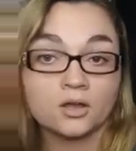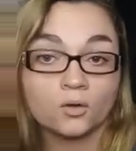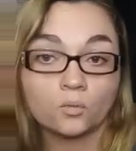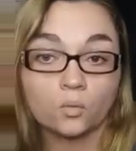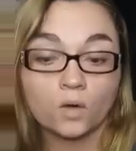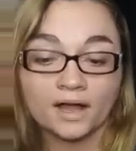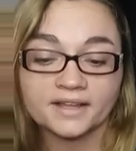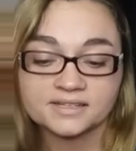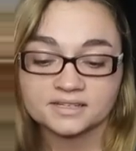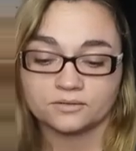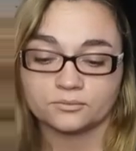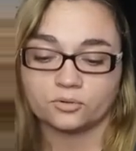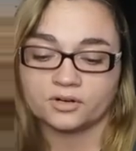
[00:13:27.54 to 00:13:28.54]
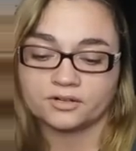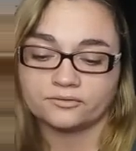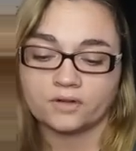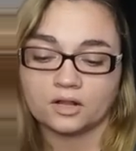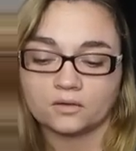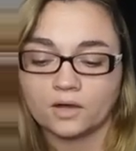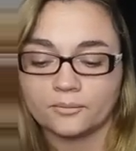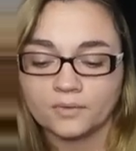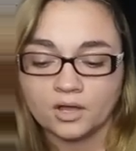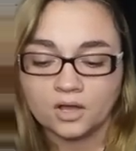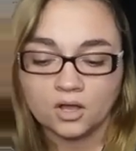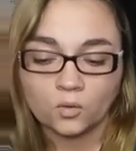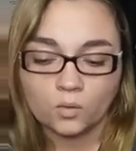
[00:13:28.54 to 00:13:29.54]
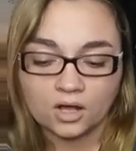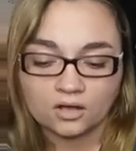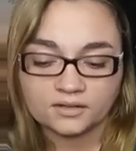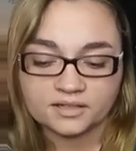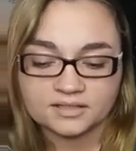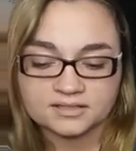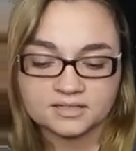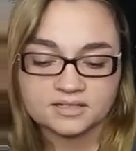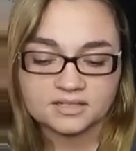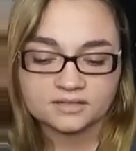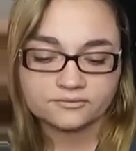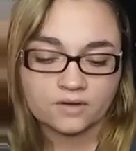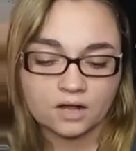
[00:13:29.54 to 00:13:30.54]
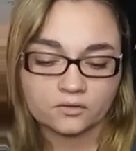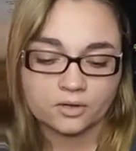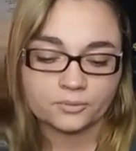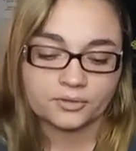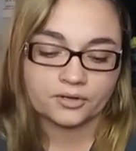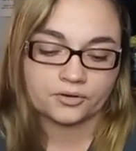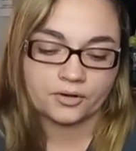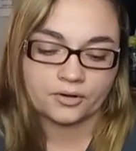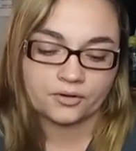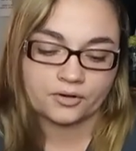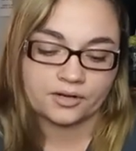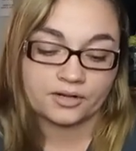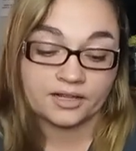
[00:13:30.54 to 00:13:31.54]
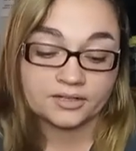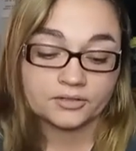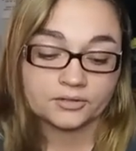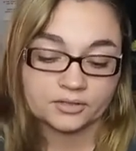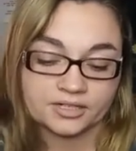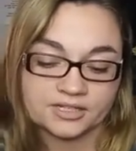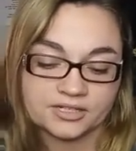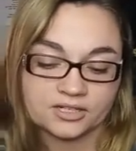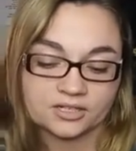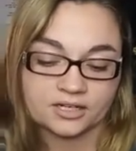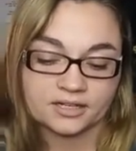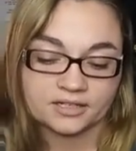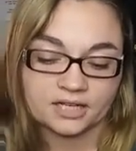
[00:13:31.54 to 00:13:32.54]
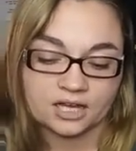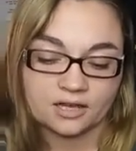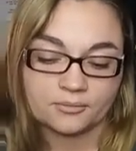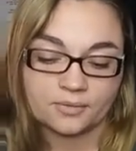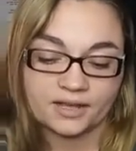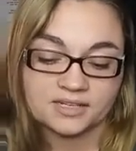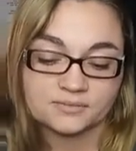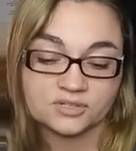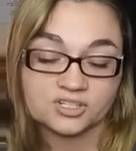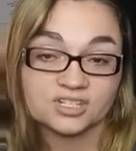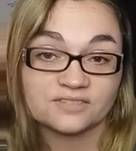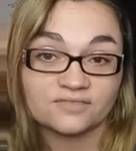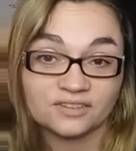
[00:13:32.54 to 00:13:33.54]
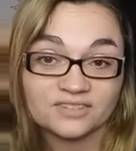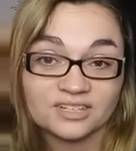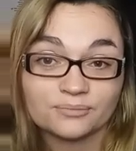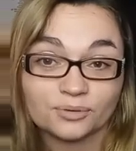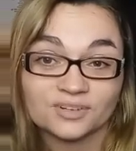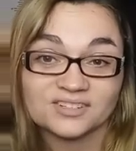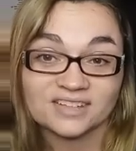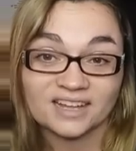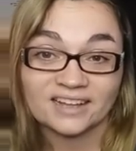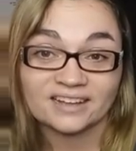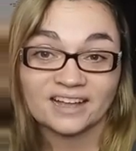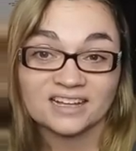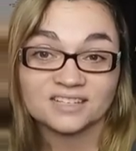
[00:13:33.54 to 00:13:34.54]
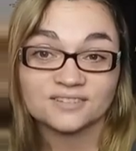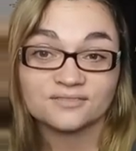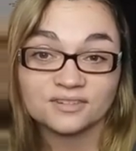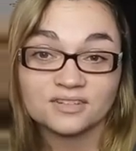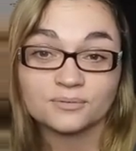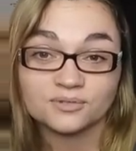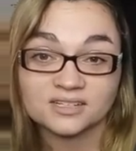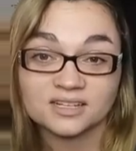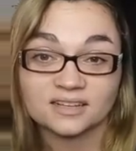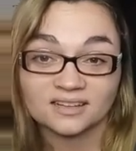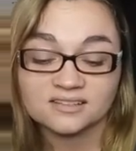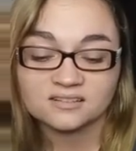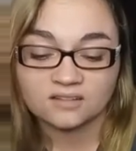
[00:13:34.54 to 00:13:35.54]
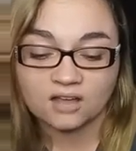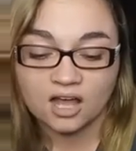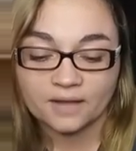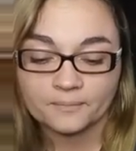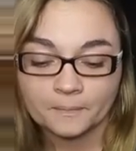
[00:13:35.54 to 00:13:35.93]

Why is it important to follow up? Well, consistent follow-up can increase your income by as much as 50%, guys. 50%, that's a lot.